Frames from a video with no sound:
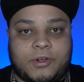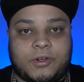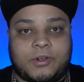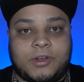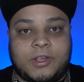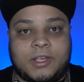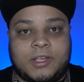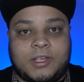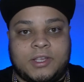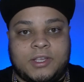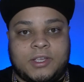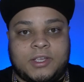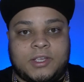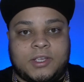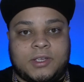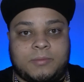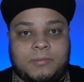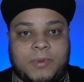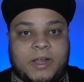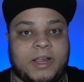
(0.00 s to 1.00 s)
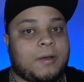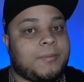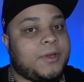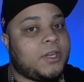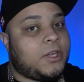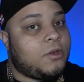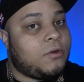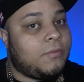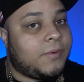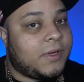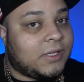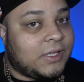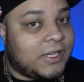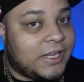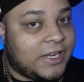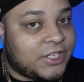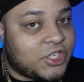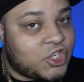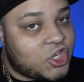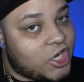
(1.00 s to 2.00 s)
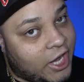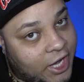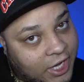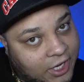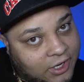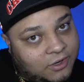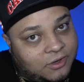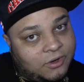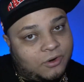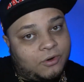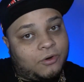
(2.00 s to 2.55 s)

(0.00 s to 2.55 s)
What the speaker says: your Miami Cuban link chain